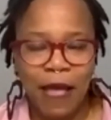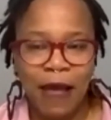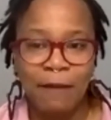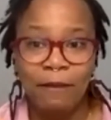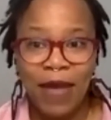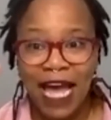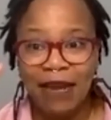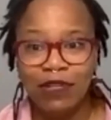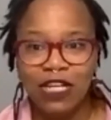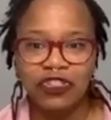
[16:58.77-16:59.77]
bad
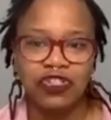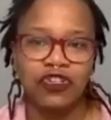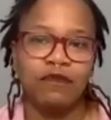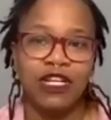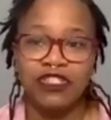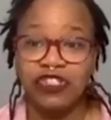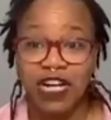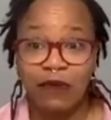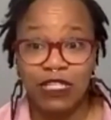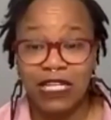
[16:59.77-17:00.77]
blood sugar
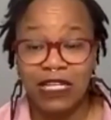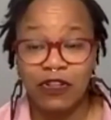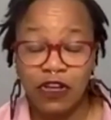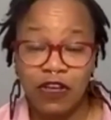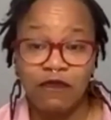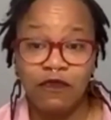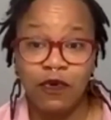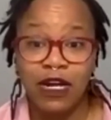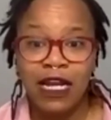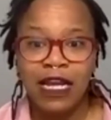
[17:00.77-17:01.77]
I wasn't looking
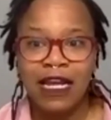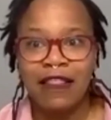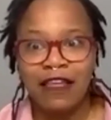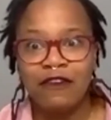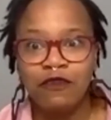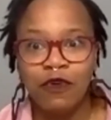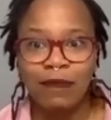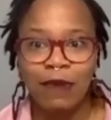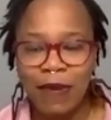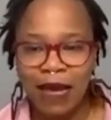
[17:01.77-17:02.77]
for, and therefore I'm
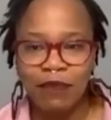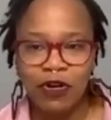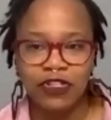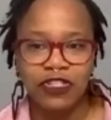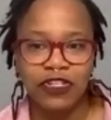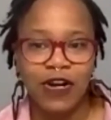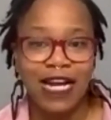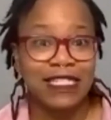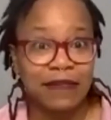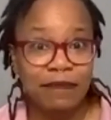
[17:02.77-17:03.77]
a bad person or I
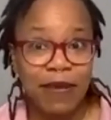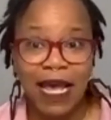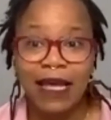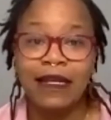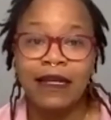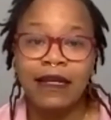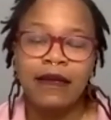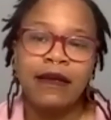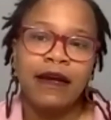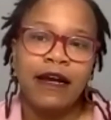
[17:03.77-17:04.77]
did bad.
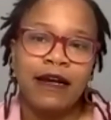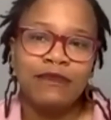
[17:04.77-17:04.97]
So